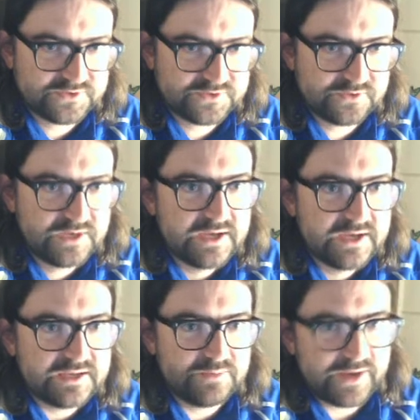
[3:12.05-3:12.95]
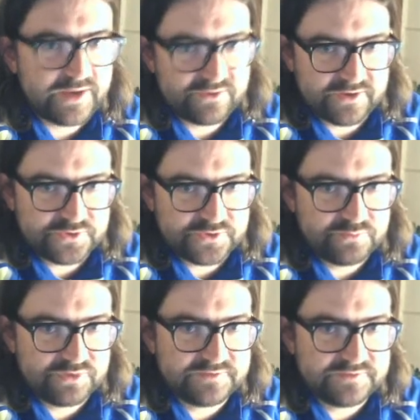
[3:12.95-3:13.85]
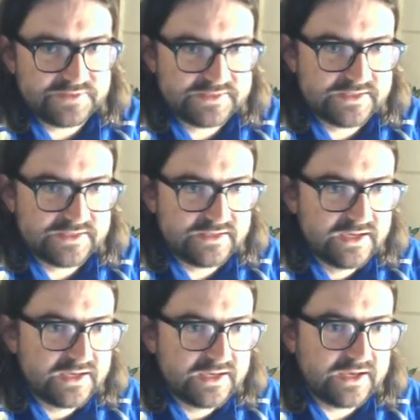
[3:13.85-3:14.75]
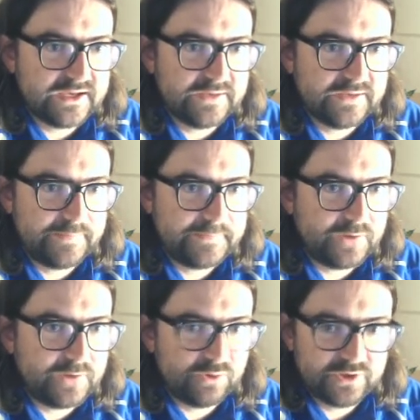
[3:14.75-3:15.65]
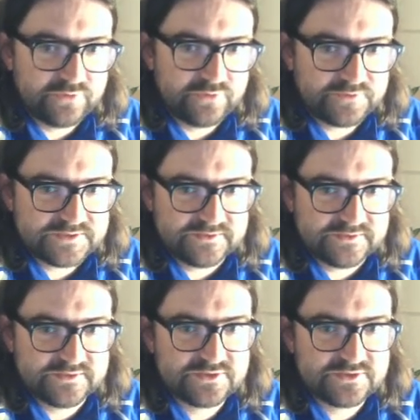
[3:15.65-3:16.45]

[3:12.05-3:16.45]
So in the background, you can briefly see um, a whole load of offices.